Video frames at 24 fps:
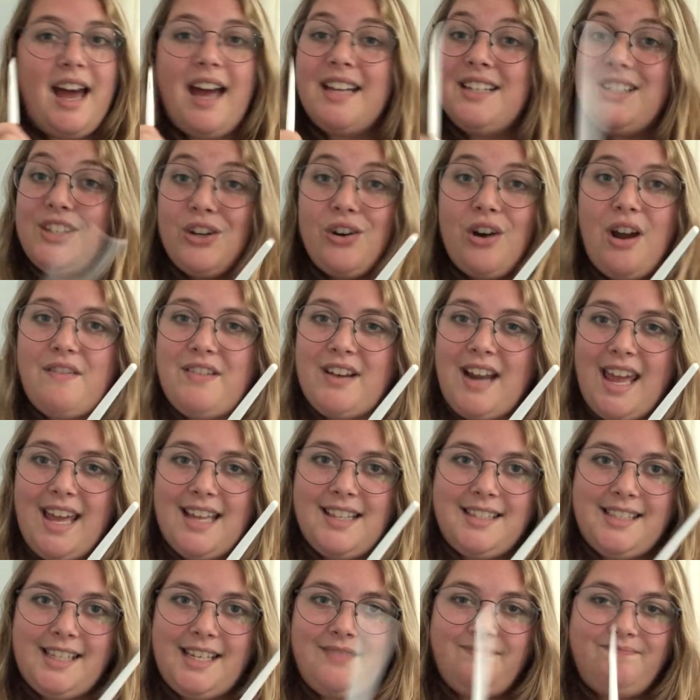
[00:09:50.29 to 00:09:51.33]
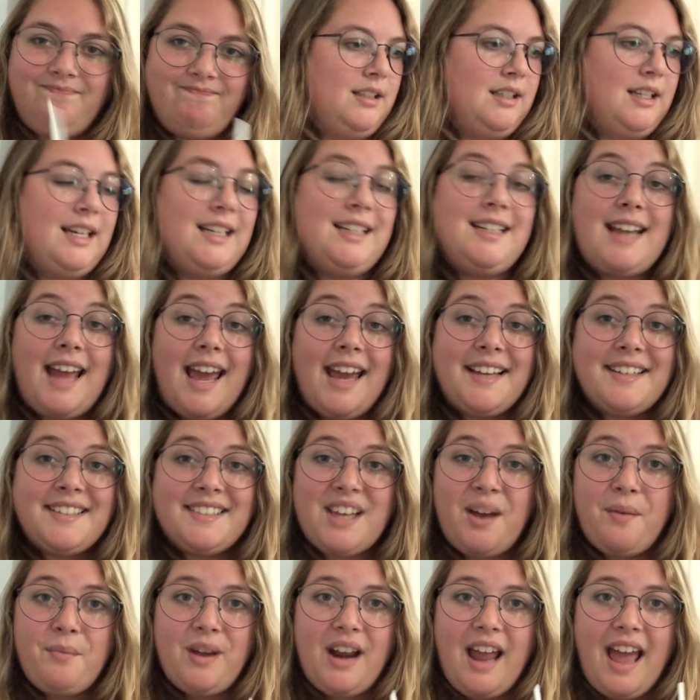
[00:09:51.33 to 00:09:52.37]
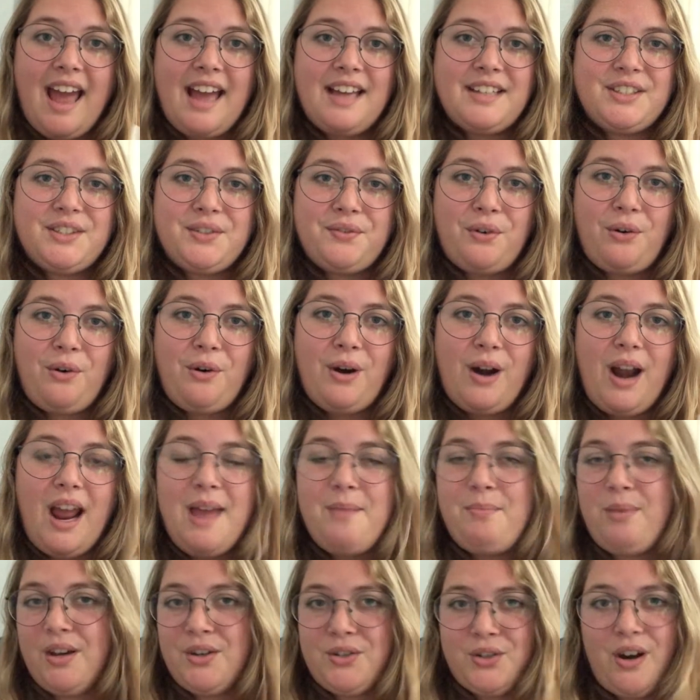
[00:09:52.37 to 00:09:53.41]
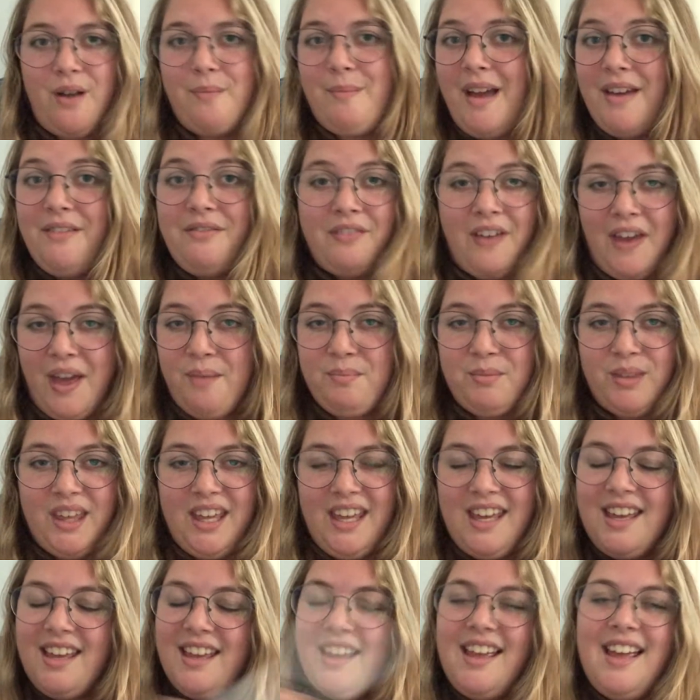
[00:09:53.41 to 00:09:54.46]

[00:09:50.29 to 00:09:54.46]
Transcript: Dear Evan Hansen. Next, someone asked for a picture of my family.